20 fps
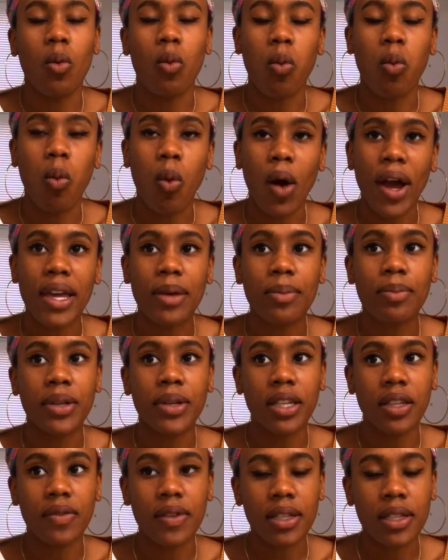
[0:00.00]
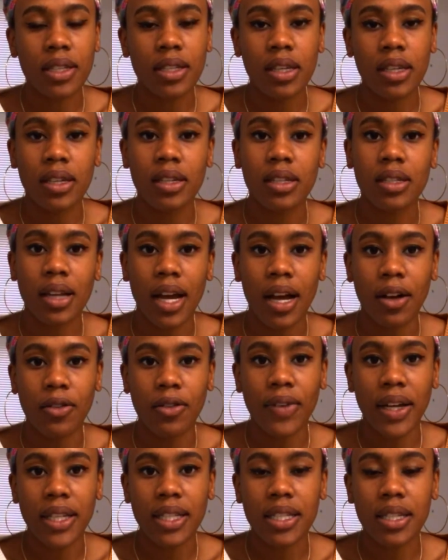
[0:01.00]
white PVC style
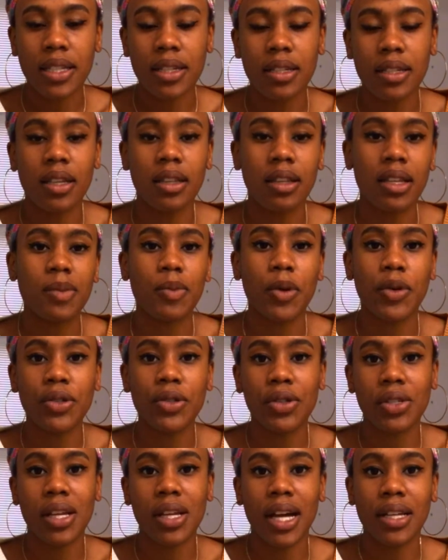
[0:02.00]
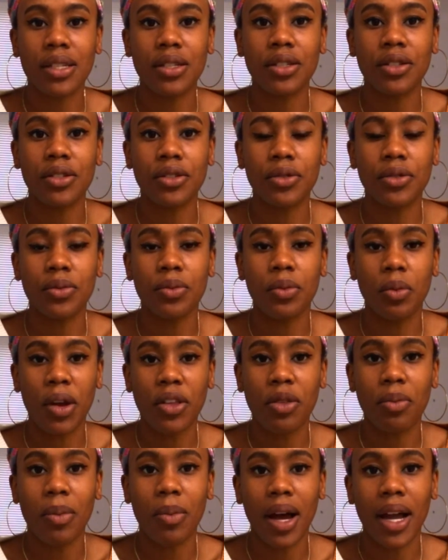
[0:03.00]
fences, and this mostly just has to do
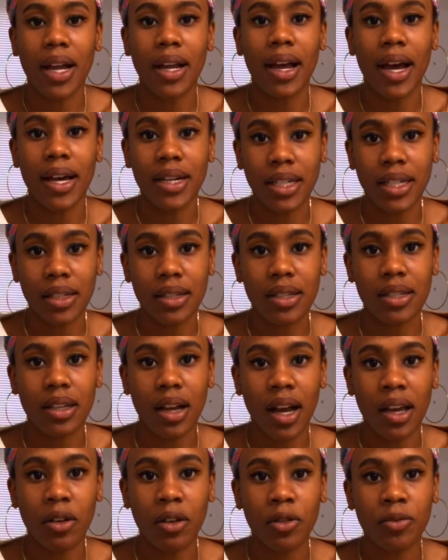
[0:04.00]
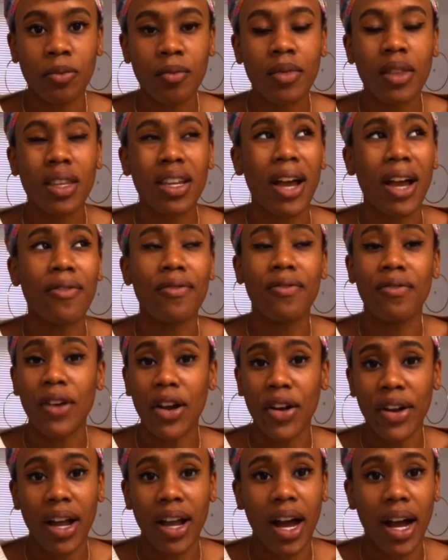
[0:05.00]
with my editing style and
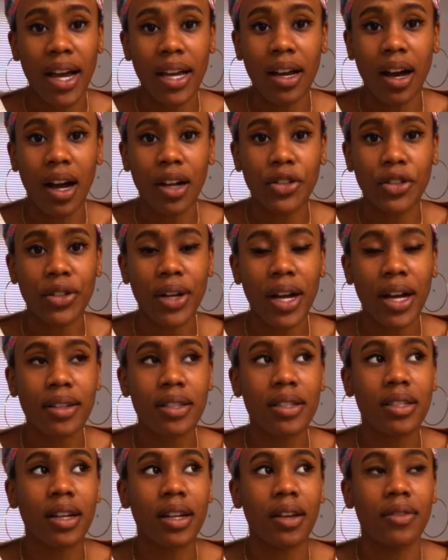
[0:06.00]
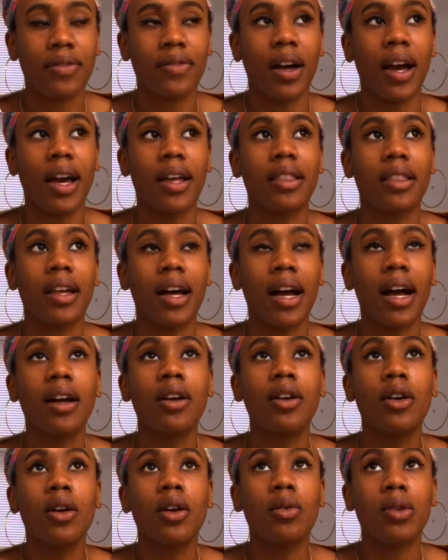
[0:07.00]
very high contrast, and I find that
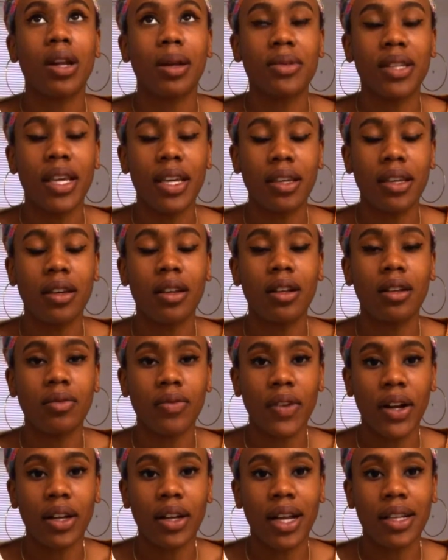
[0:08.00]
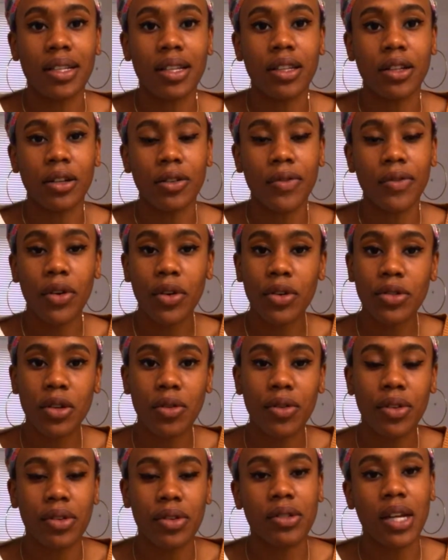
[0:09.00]
when I'm taking very nice clear photos
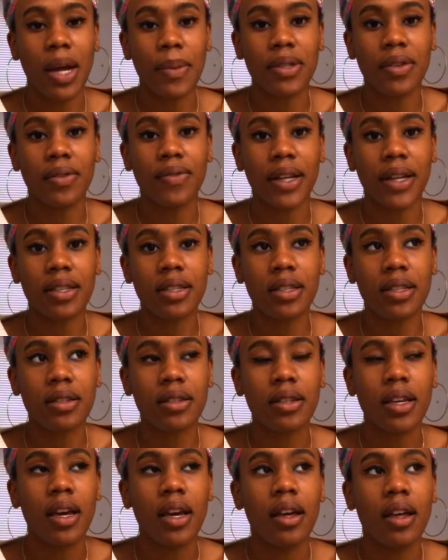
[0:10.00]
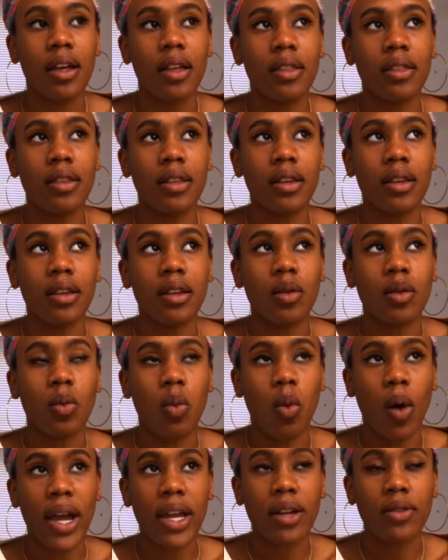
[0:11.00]
over those types of fences, the white